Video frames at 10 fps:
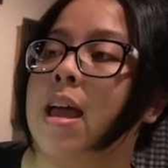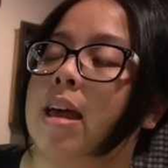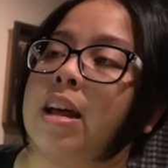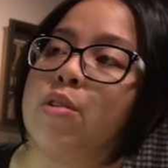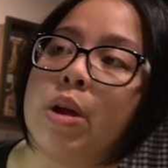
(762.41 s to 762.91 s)

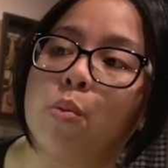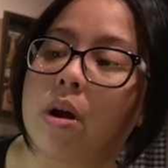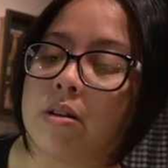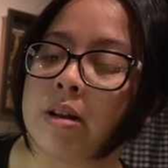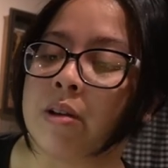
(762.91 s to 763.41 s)
and I already
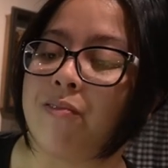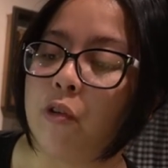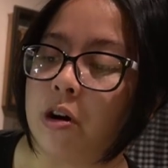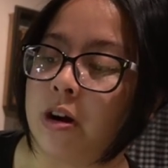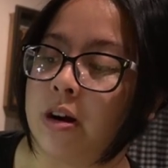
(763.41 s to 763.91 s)
watered it
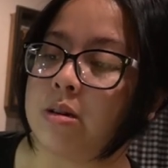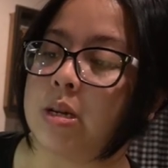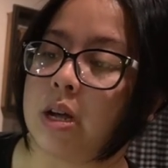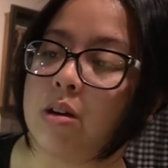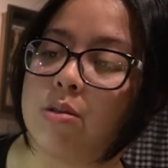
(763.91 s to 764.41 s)
for her
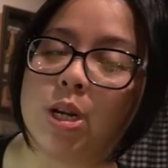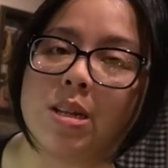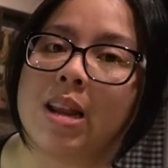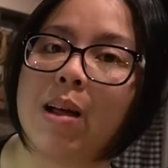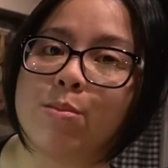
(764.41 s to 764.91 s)
so she
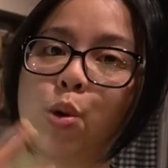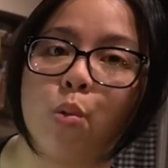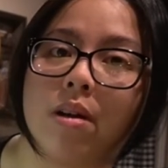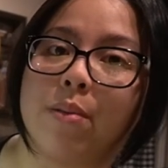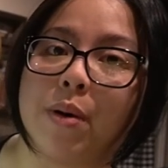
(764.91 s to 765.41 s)
doesn't have to
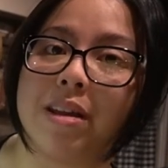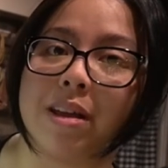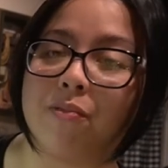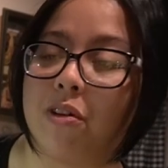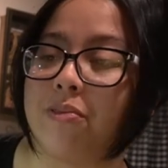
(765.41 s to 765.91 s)
worry about
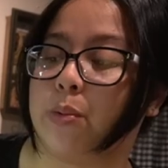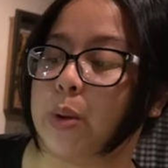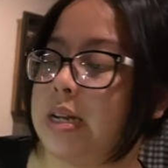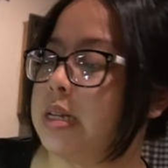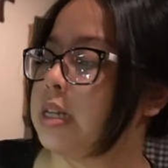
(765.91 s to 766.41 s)
it for a few
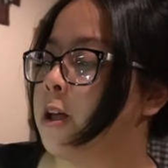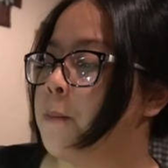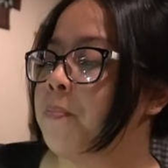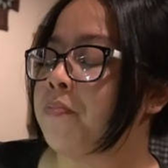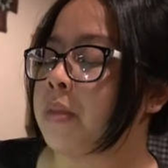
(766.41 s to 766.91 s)

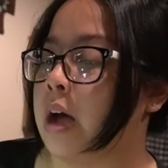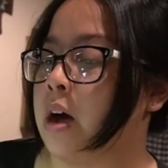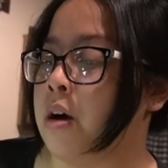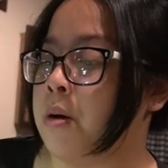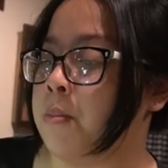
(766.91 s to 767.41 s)
months
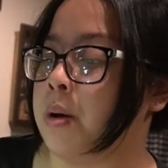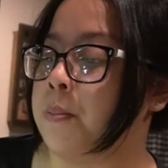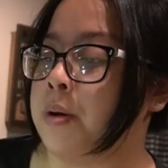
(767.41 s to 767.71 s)
um,